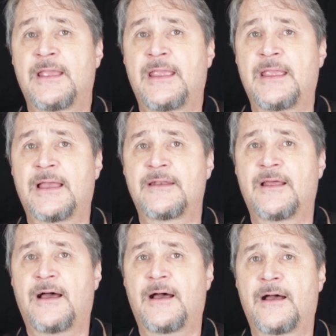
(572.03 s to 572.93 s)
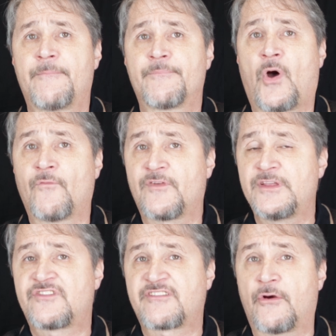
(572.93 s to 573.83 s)
And
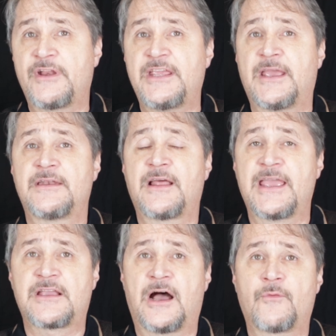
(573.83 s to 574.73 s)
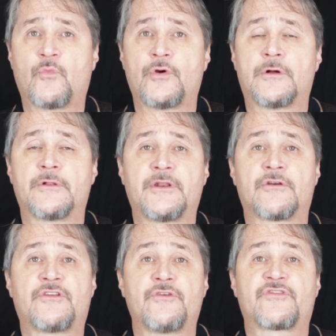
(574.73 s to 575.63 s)
hopefully Sony and Nikon will
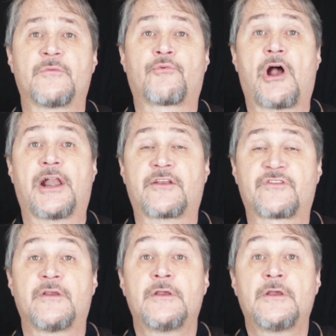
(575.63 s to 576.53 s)
introduce some products